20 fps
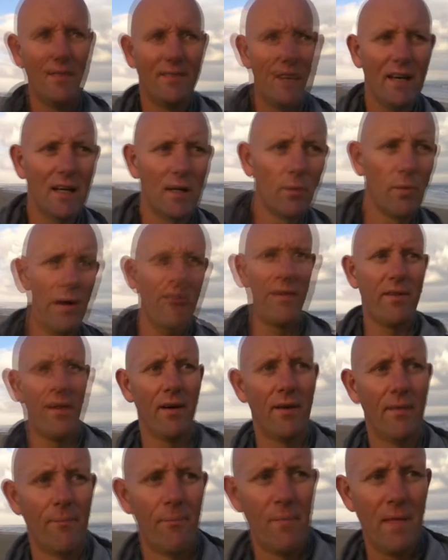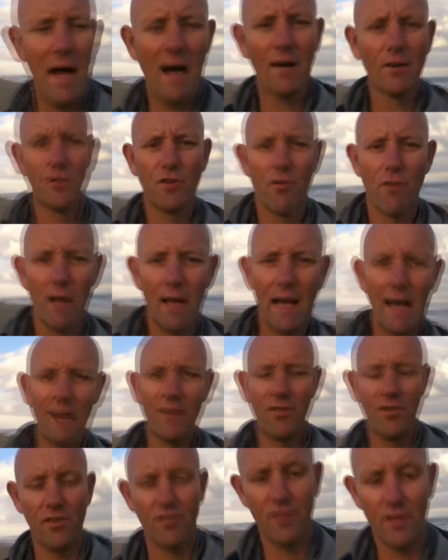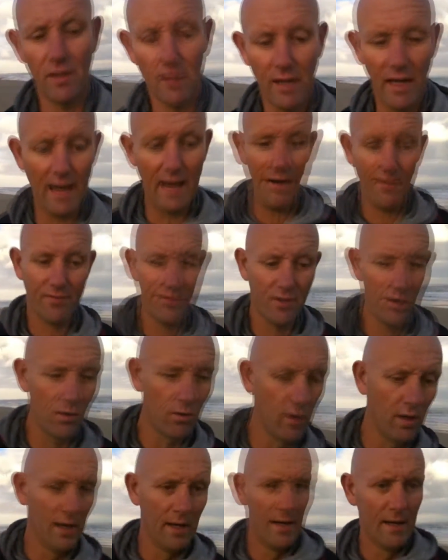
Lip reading: deal with how to relax. You're still going to have to